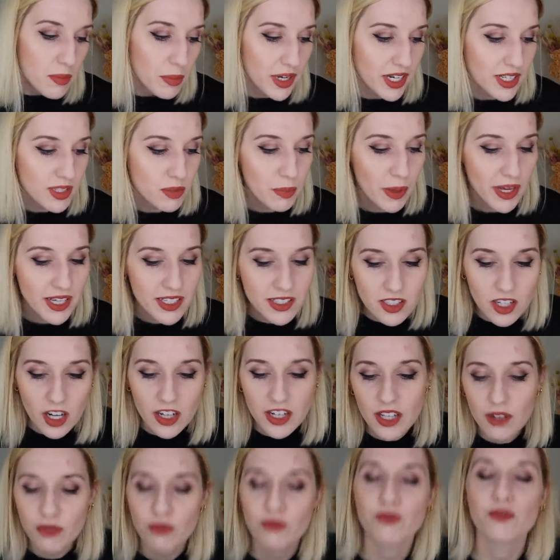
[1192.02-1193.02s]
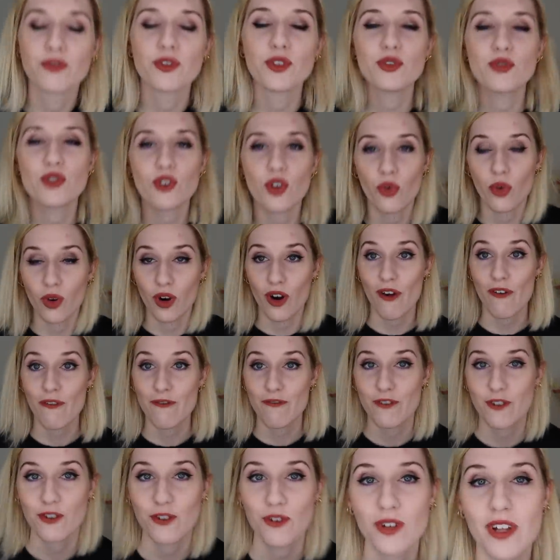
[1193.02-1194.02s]
but it's based on a fruit or
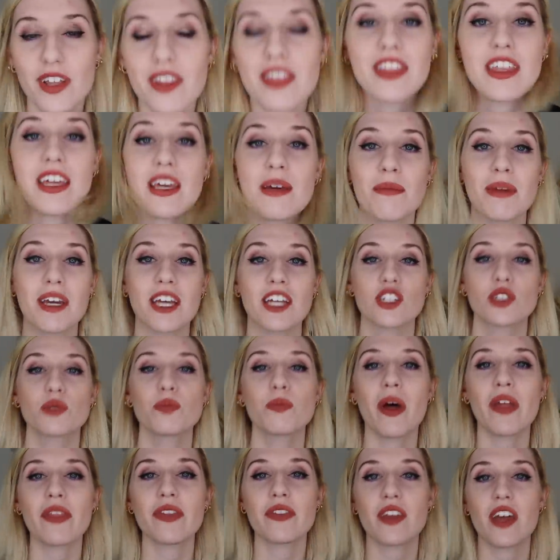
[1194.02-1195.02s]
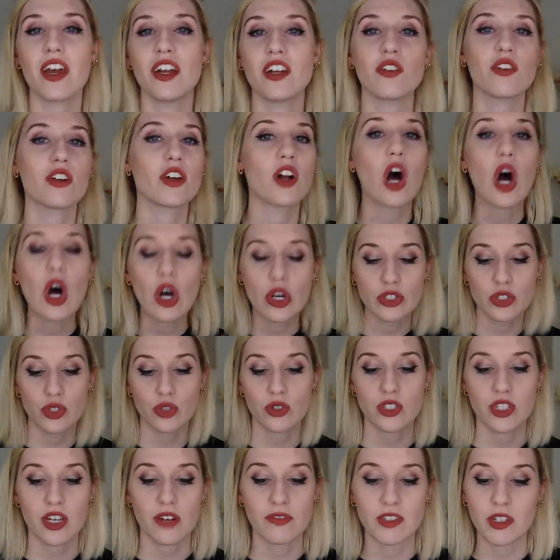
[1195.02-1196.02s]
food theme each month. And you get all
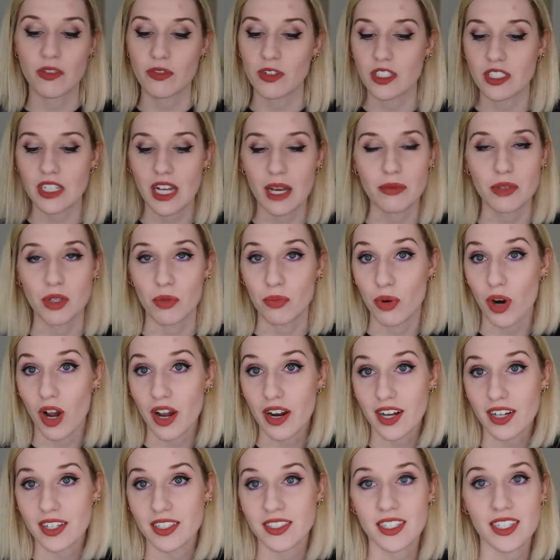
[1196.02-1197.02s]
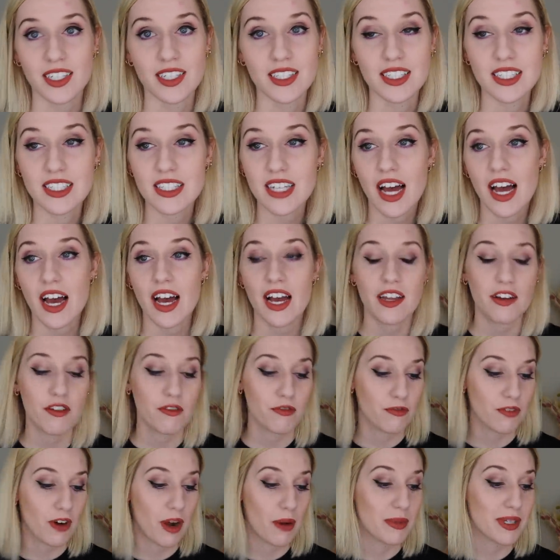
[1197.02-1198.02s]
sorts of different types of products inside
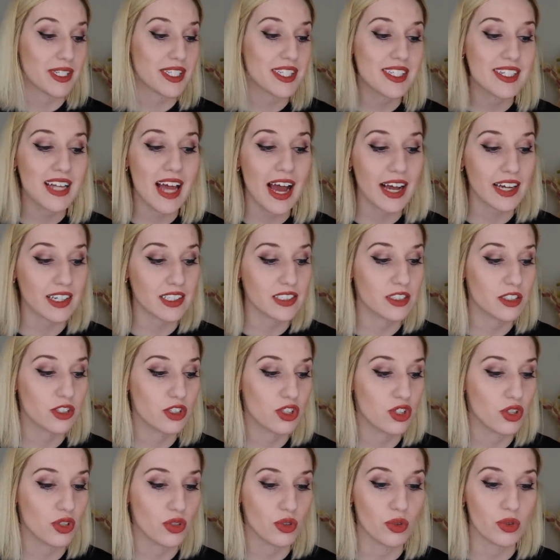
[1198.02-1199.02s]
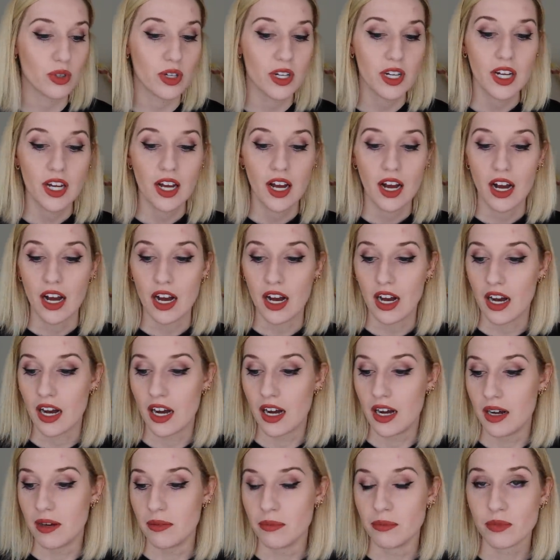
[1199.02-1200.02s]
from snacks to
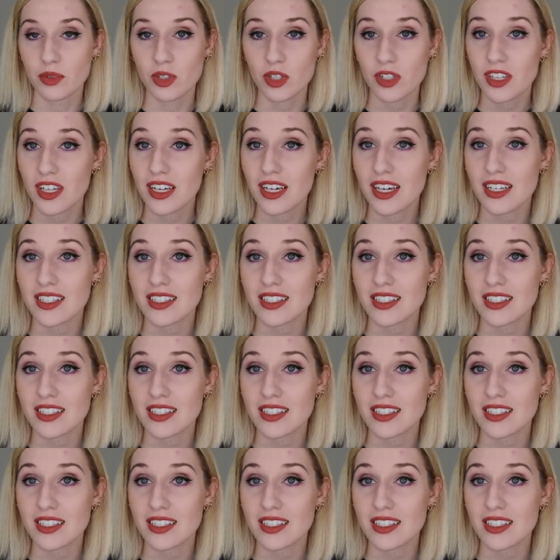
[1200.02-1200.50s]
um, cooking